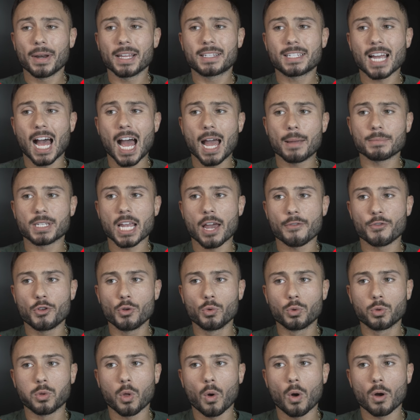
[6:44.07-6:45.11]
many times have
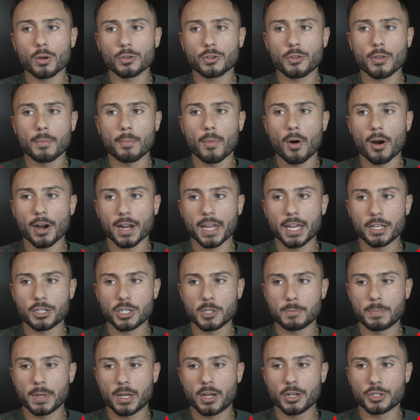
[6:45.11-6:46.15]
you longed the market
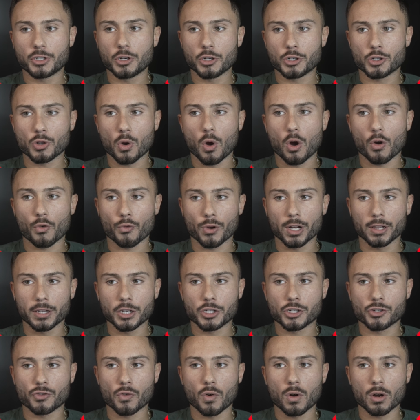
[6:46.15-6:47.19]
just because you saw a really
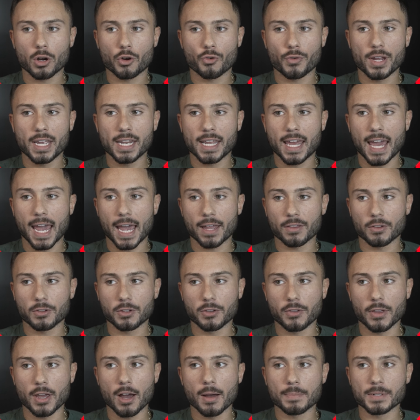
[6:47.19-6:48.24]
strong green candle
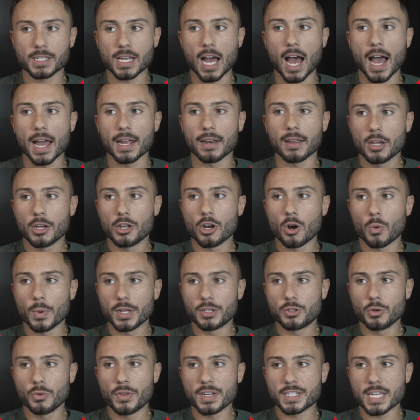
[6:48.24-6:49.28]
to the upside? You know, we
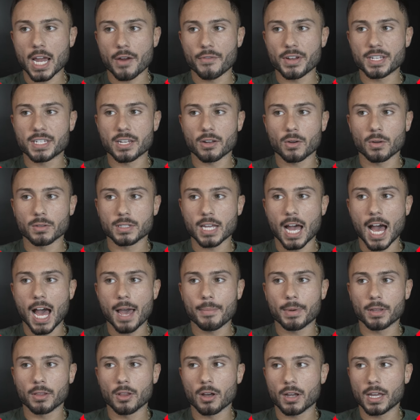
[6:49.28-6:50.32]
do this every single
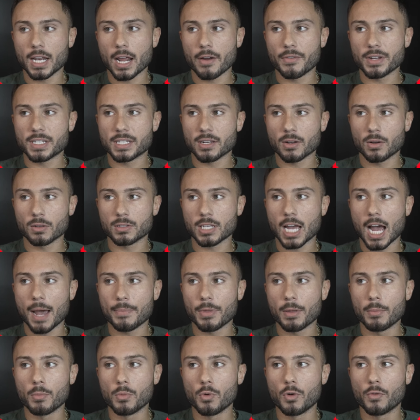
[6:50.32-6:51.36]
time and look at every single
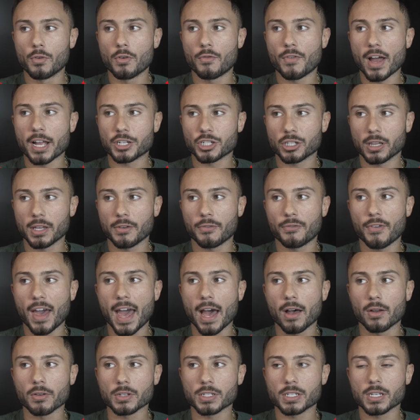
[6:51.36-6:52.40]
time the move eventually
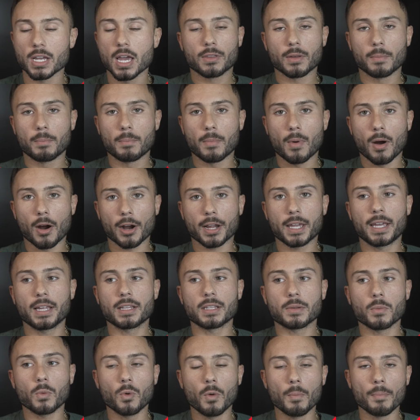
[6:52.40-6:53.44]
fails. The
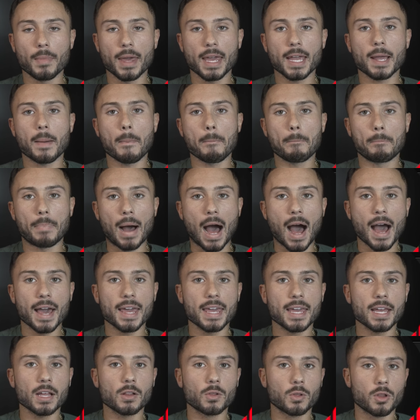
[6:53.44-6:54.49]
market will make
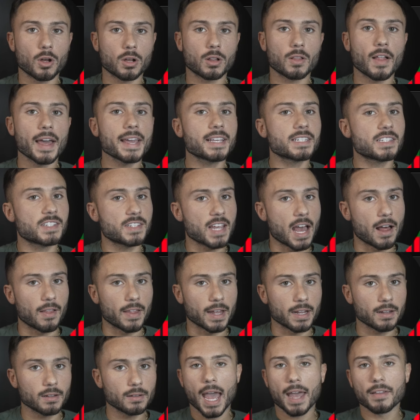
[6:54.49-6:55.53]
buying look like
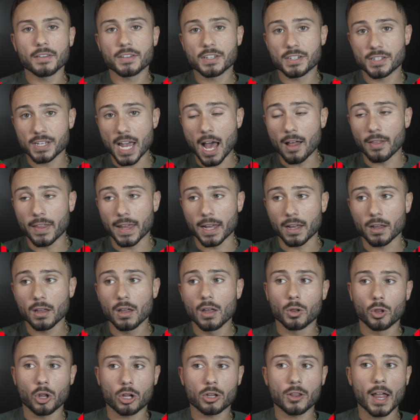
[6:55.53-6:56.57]
selling and selling
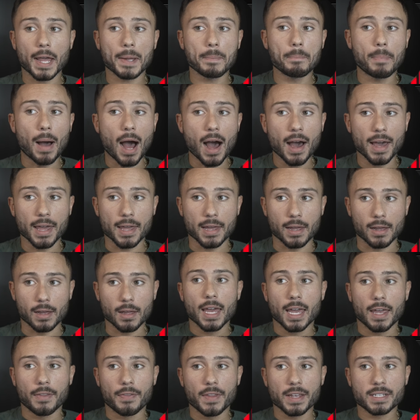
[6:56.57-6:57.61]
look like buying.
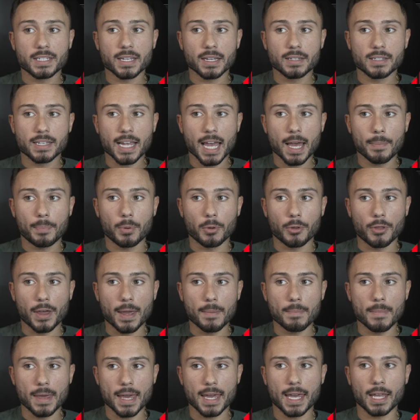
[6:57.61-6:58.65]
In this example,
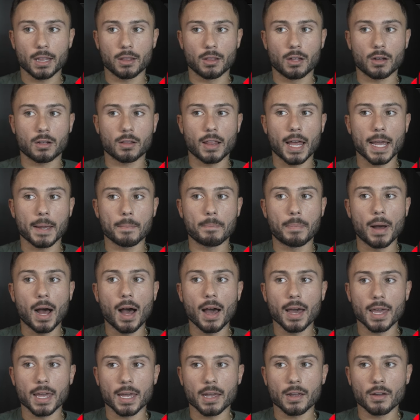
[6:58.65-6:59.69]
they make it look like
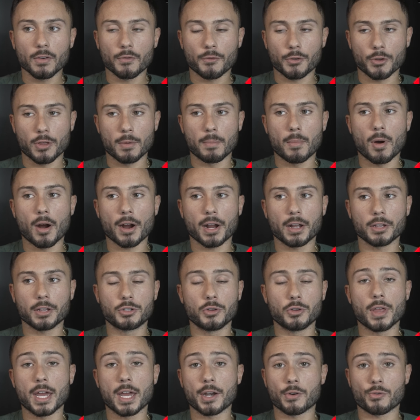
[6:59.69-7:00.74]
buying for the market
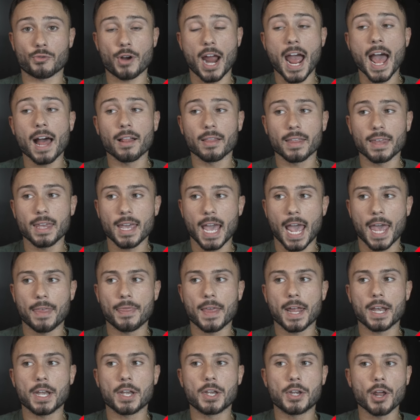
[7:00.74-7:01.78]
to then rally and
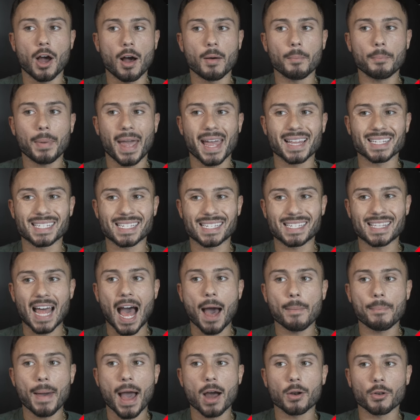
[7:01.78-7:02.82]
then dump and
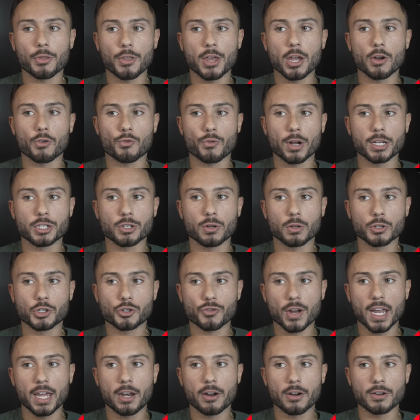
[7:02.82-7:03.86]
stop out the original
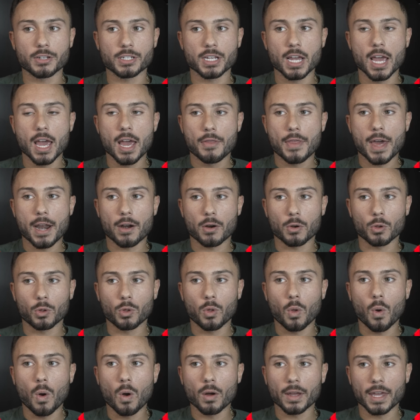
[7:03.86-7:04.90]
traders that are
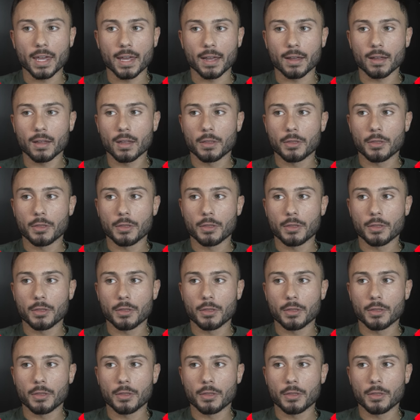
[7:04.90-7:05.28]
longing